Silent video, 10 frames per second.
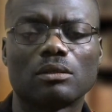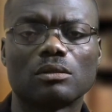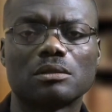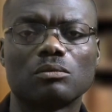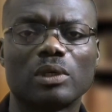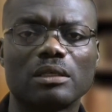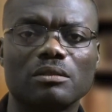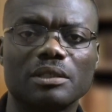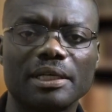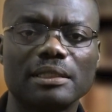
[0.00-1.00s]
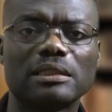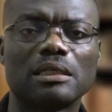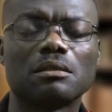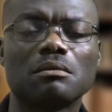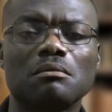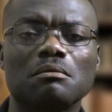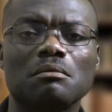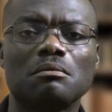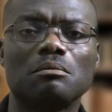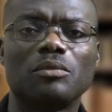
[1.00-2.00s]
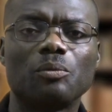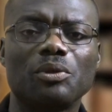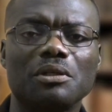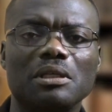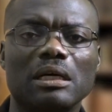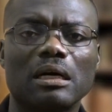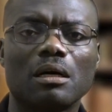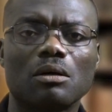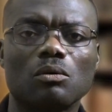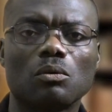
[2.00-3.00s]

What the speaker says: well educated, maybe they are